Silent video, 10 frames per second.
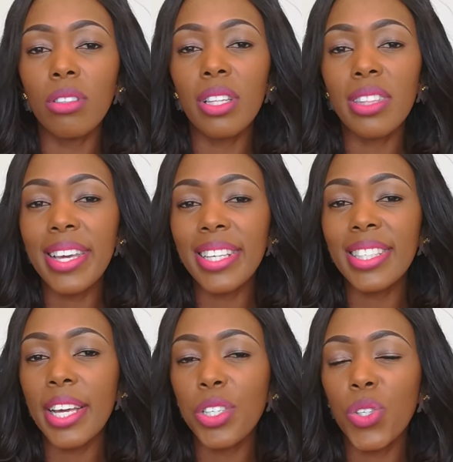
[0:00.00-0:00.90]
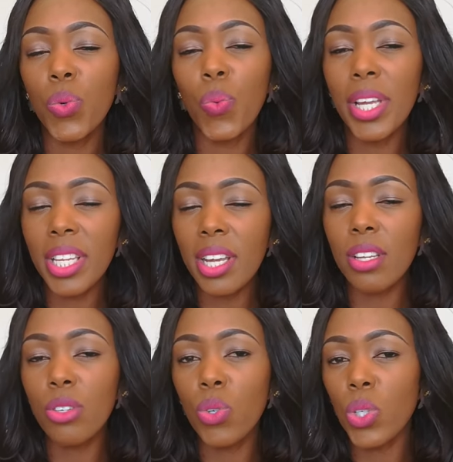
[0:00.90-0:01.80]
the things that we need
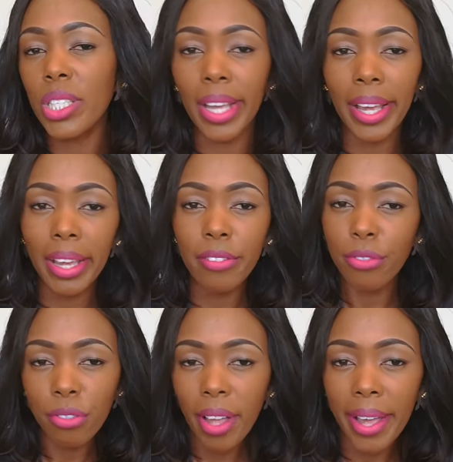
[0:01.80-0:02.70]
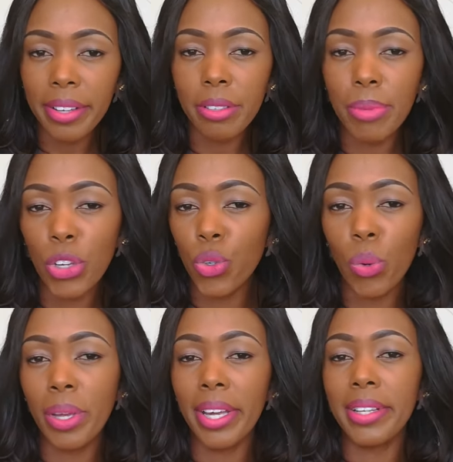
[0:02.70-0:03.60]
to save and make sure
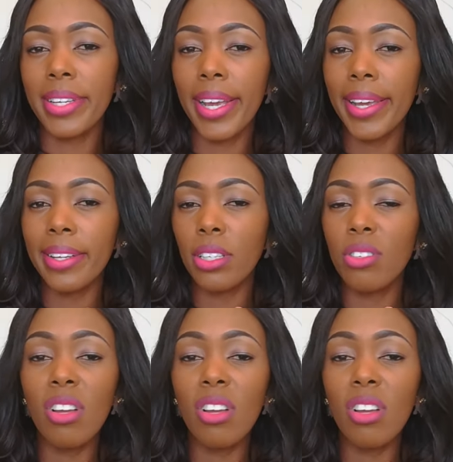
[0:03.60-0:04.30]
we attain.